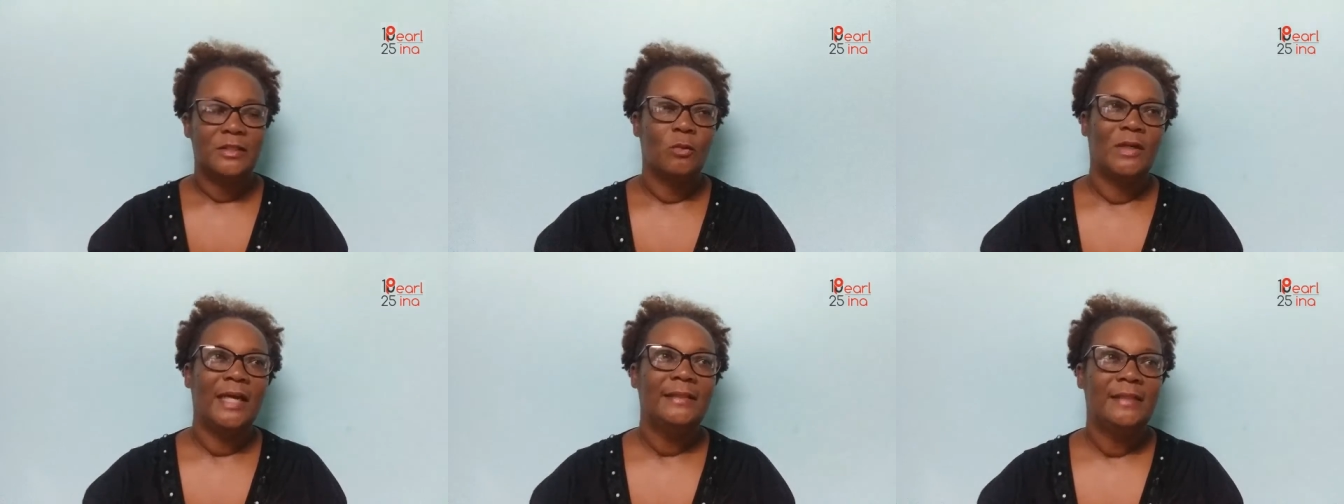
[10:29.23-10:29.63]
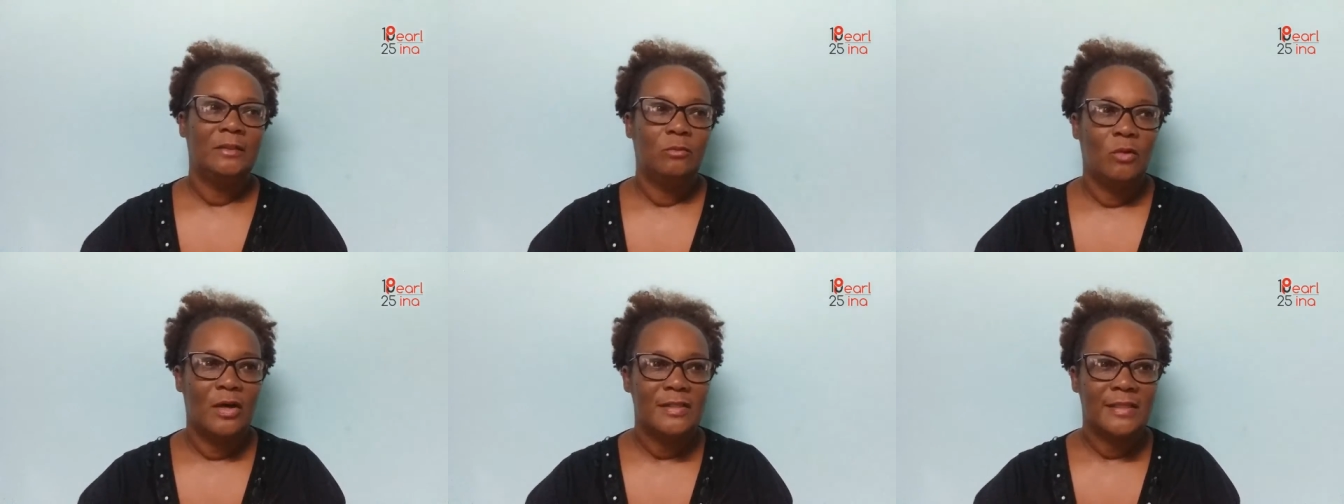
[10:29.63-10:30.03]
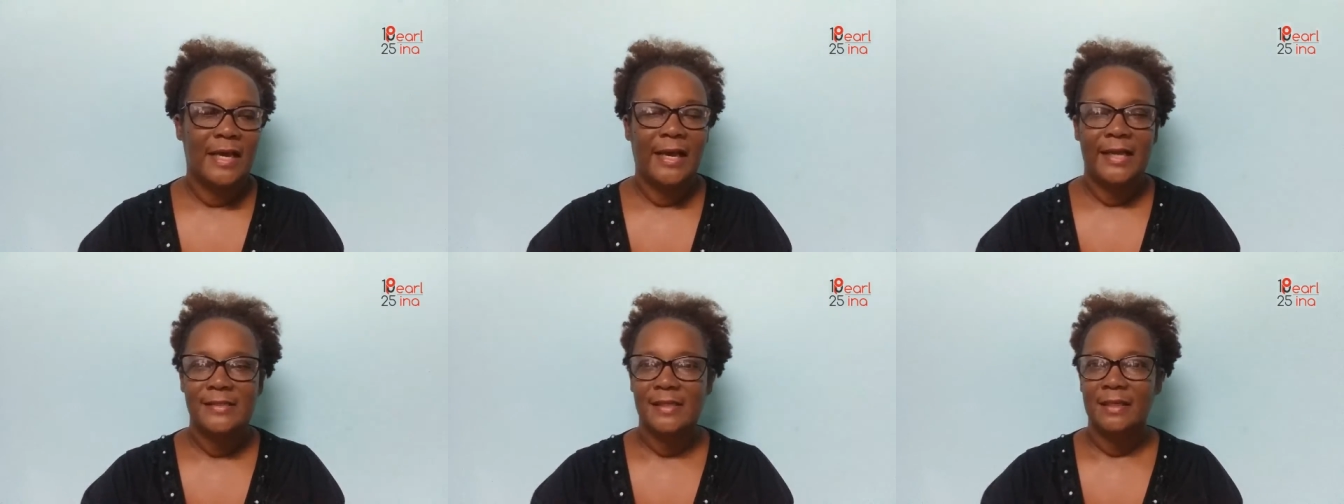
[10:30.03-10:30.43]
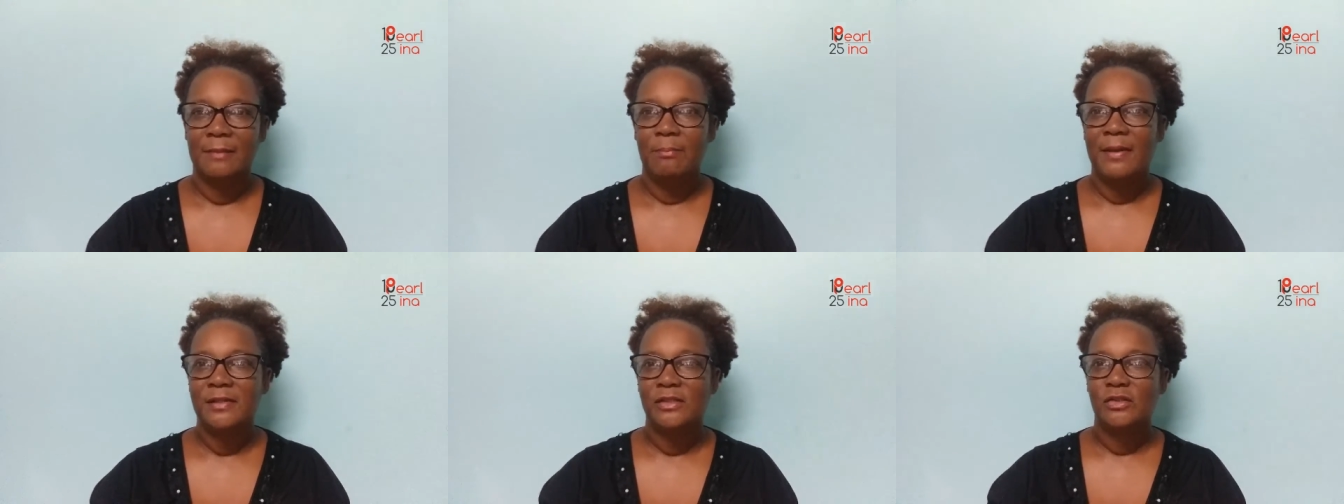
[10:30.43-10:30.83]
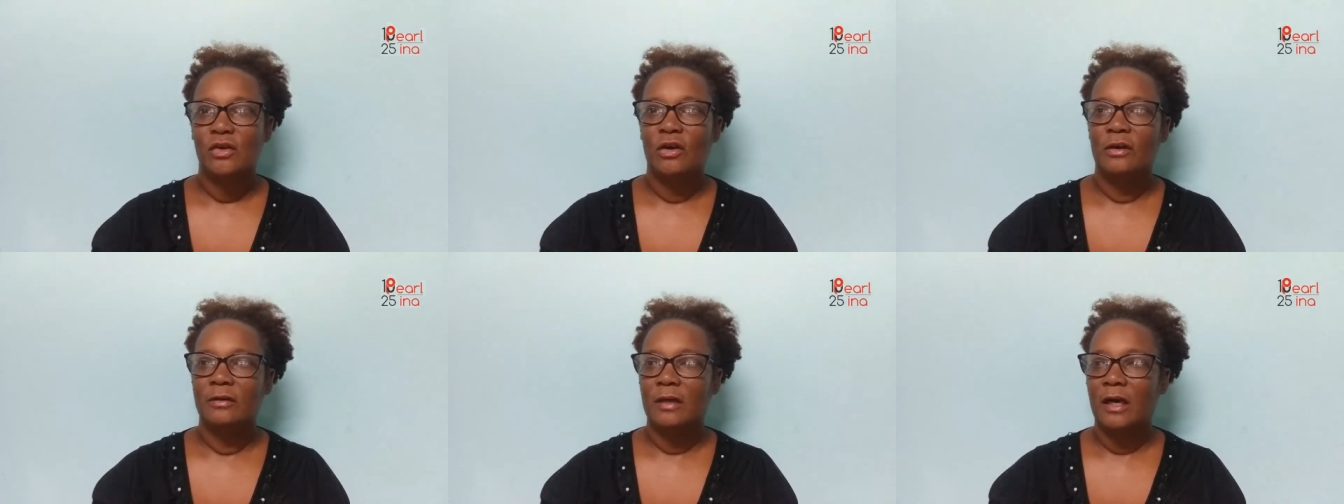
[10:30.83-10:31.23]
So what I did was I sent a message
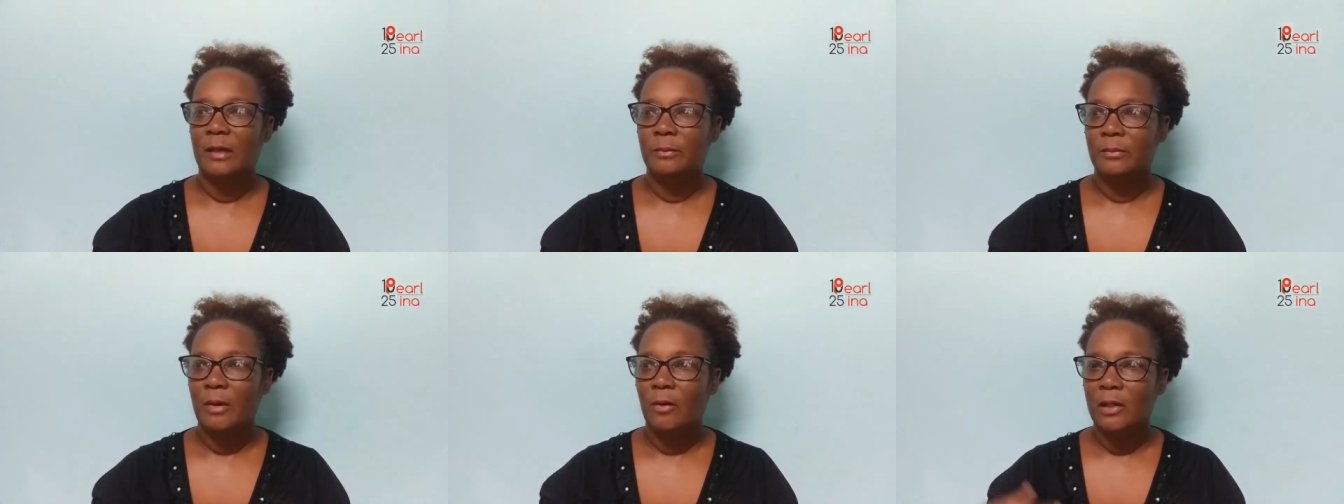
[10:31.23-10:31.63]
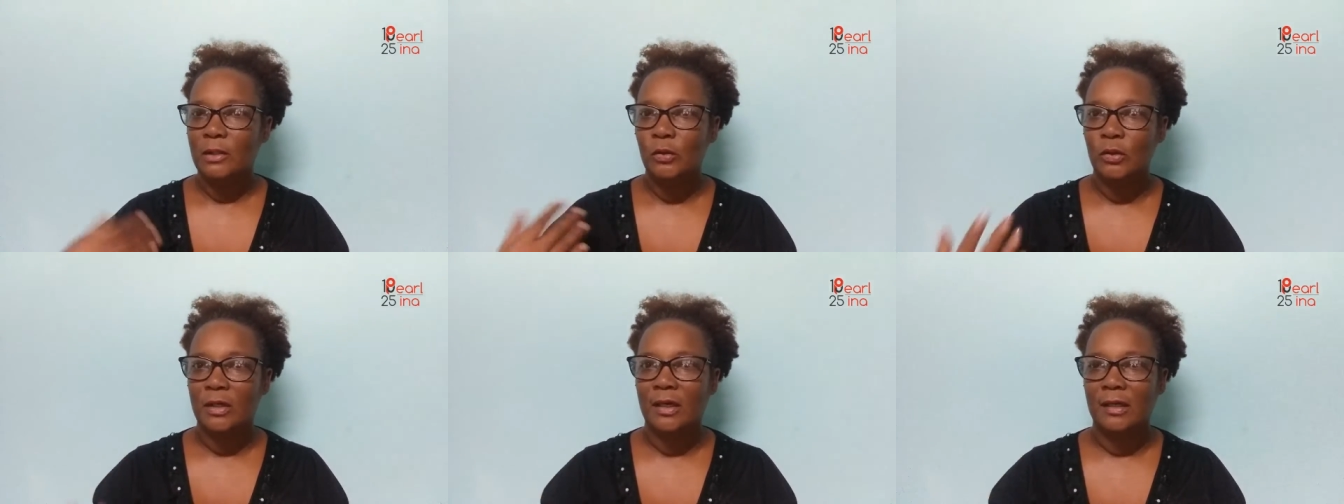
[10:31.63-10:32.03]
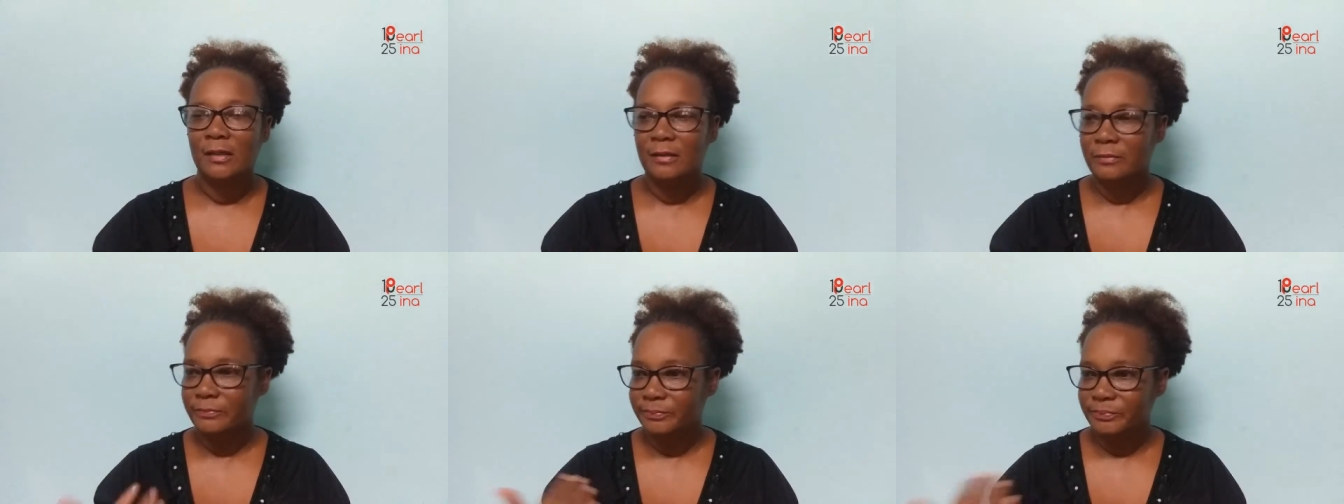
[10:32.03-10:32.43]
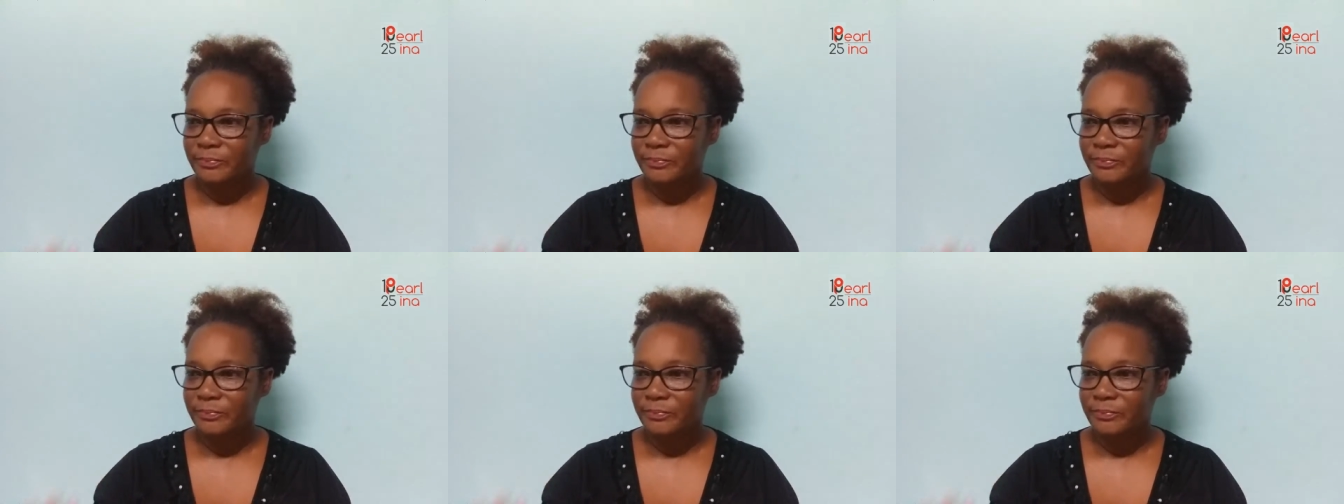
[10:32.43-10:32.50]
on um, our local